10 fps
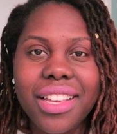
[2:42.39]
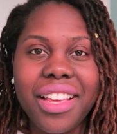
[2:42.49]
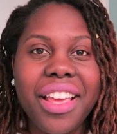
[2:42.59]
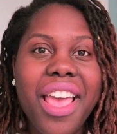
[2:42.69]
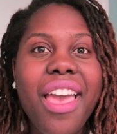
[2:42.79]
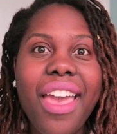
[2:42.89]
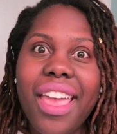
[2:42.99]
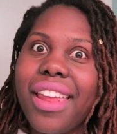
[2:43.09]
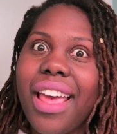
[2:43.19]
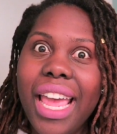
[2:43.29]

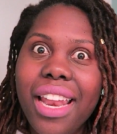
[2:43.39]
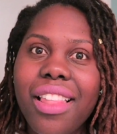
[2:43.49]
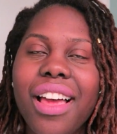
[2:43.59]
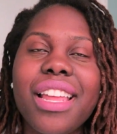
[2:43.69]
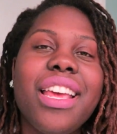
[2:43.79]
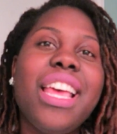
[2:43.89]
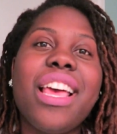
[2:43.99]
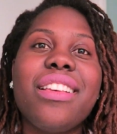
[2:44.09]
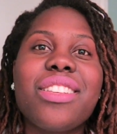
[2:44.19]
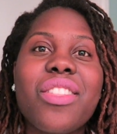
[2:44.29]
And I ate a lot,
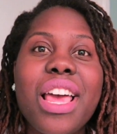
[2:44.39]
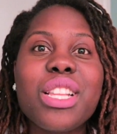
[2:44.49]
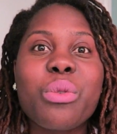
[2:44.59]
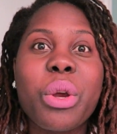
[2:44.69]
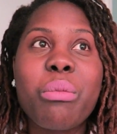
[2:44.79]
and so that's